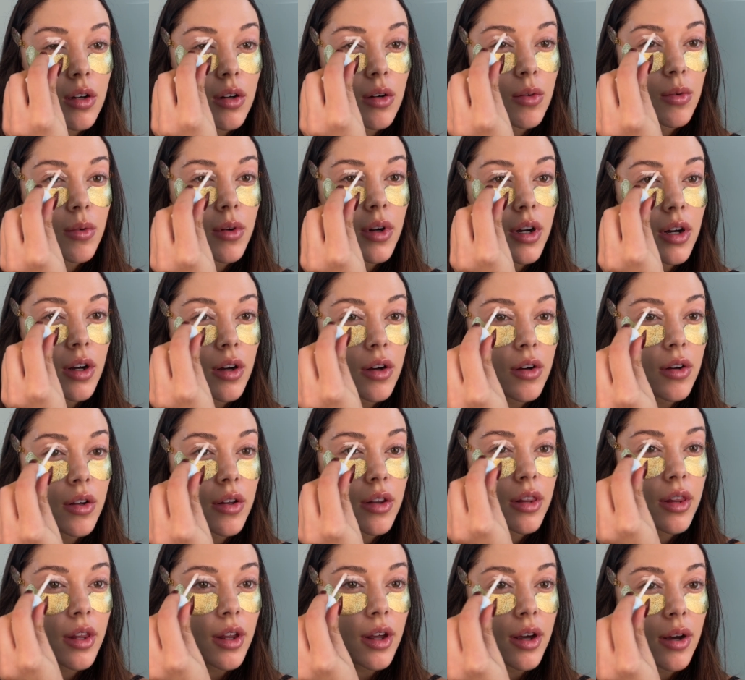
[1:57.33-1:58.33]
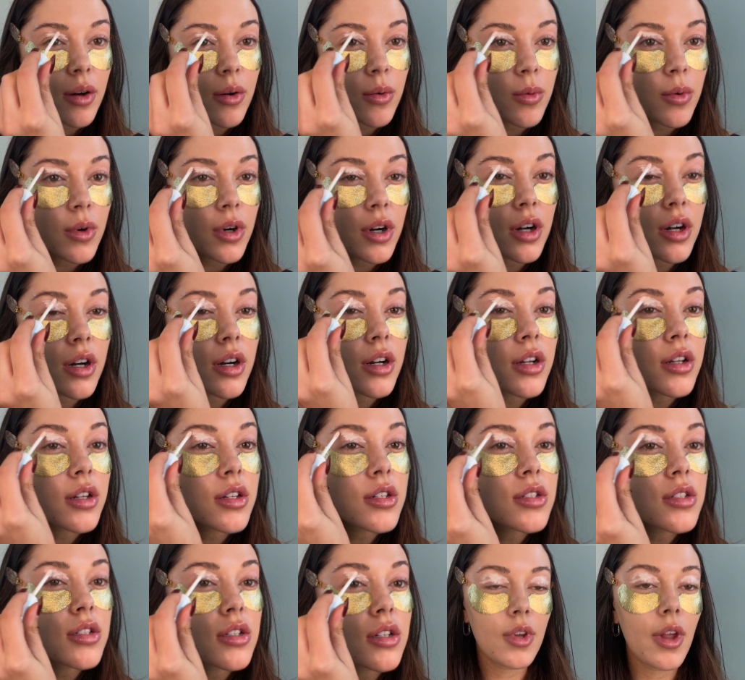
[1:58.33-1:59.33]
well that
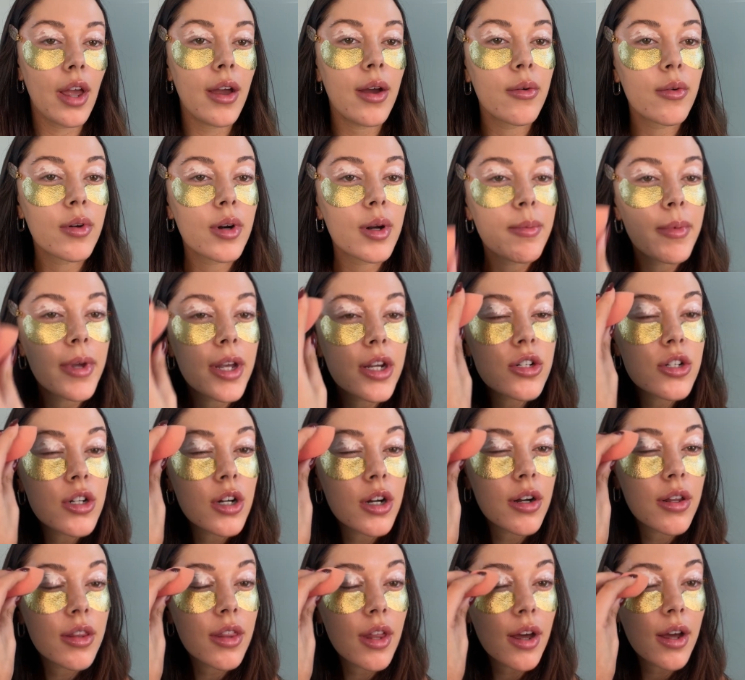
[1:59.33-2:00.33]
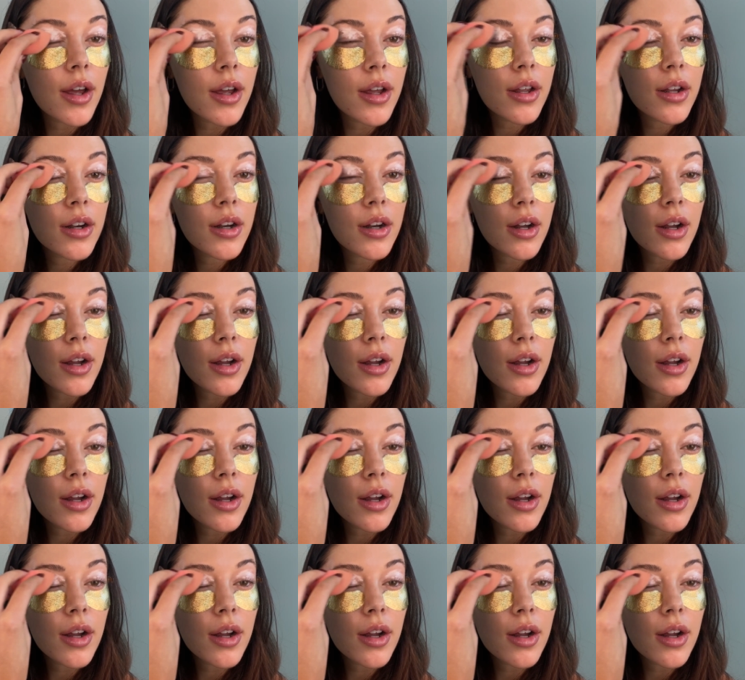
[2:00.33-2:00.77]
works. I want to make sure that I